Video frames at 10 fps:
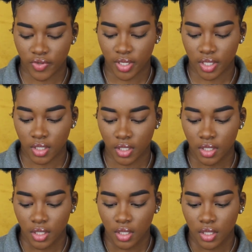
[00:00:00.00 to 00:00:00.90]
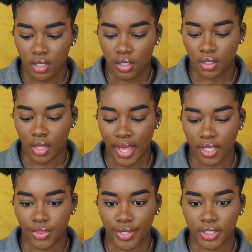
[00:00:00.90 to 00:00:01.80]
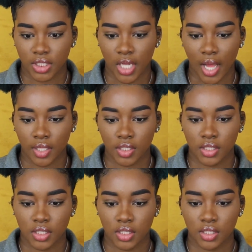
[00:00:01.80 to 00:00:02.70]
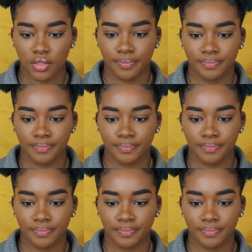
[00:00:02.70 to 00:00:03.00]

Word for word: for like $30.